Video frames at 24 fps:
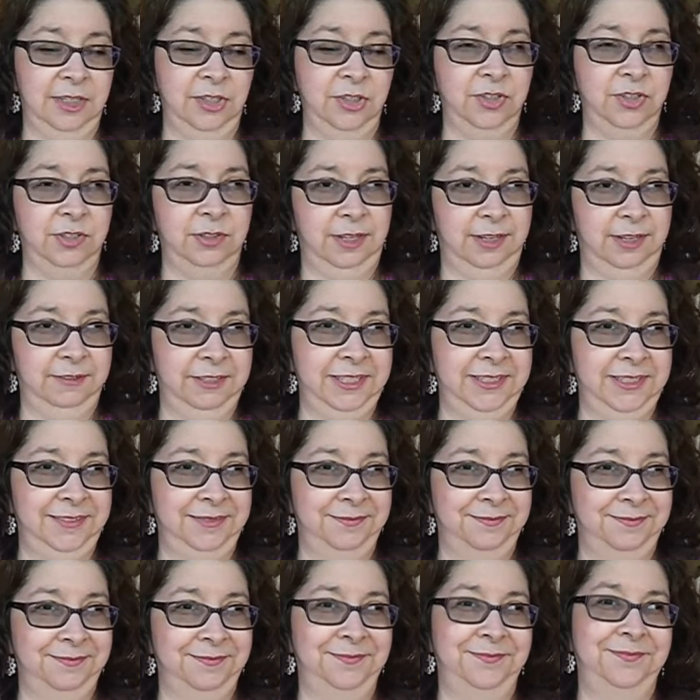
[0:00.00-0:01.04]
I just love it.
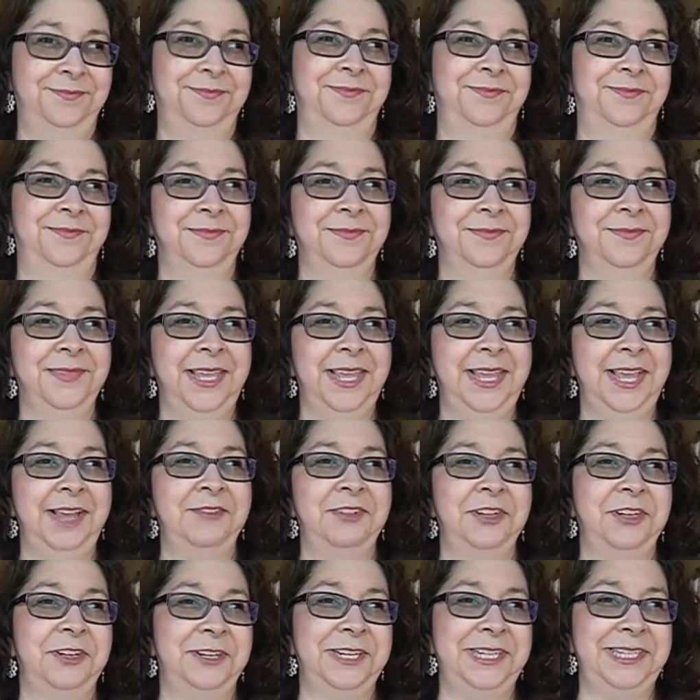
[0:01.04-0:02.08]

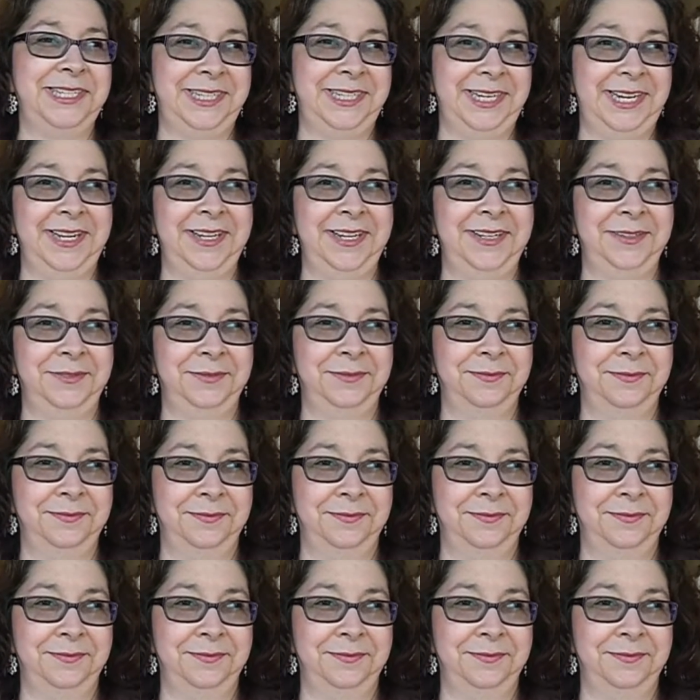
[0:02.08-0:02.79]
Have a great day.